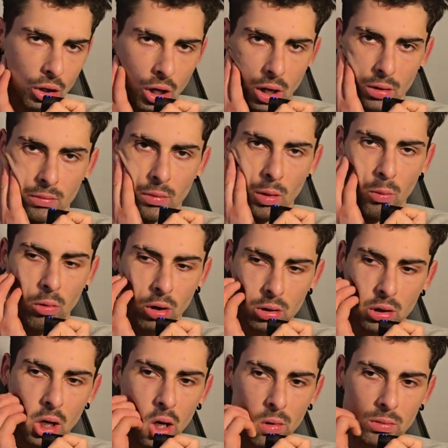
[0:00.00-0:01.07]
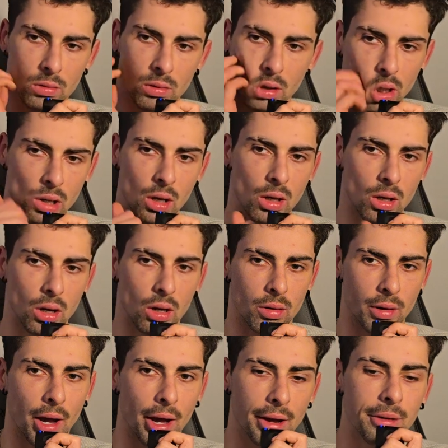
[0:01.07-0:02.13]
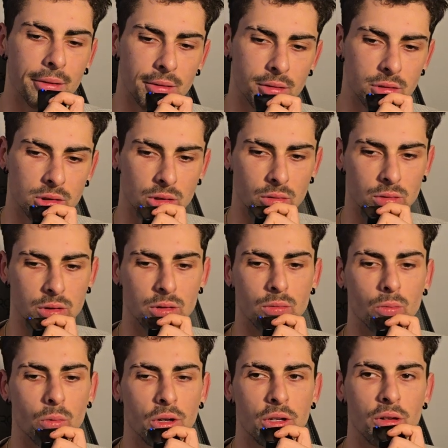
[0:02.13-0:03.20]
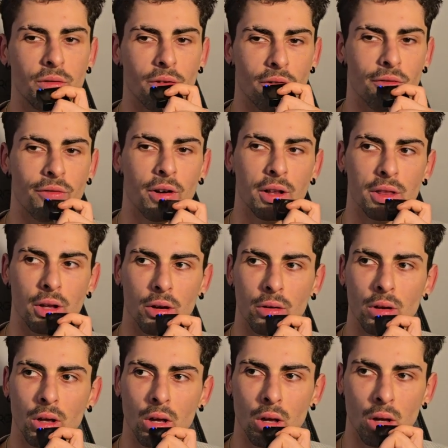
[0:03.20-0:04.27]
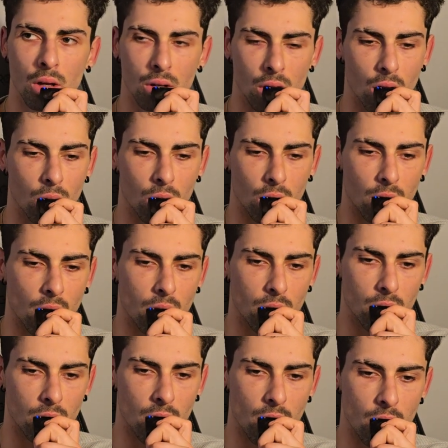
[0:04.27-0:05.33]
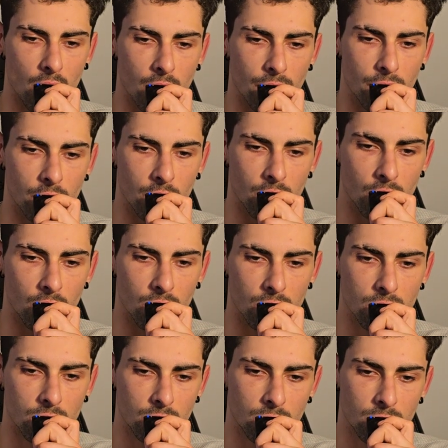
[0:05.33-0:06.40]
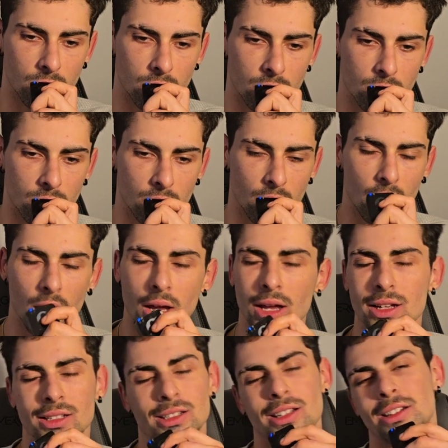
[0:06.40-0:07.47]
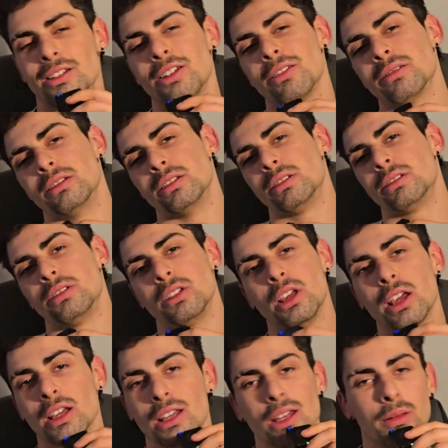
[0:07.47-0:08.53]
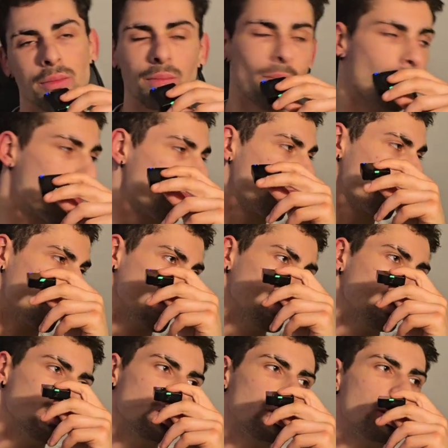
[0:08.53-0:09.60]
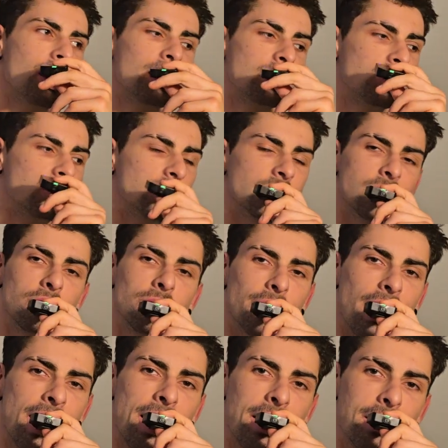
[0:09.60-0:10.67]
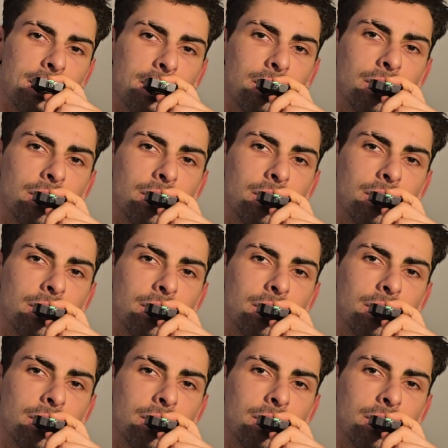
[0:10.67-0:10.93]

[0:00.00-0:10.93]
Yeah, I worked out. Okay. So what do you do for fun though? I work out and I edit videos. It's like, no, dude, you can't just do that.